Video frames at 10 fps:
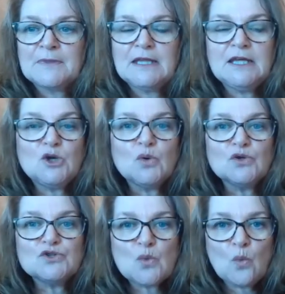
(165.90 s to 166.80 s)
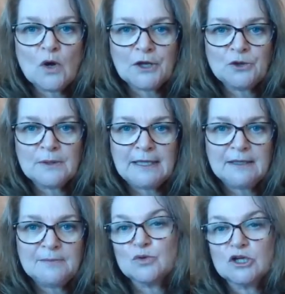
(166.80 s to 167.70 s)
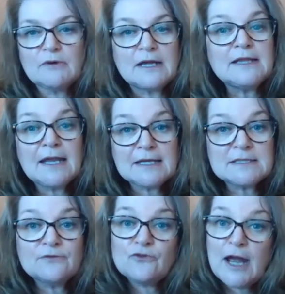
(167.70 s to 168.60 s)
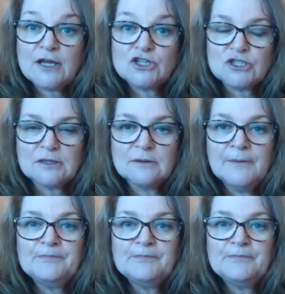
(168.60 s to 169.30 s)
equals 1 green. We're going to write that as a fraction.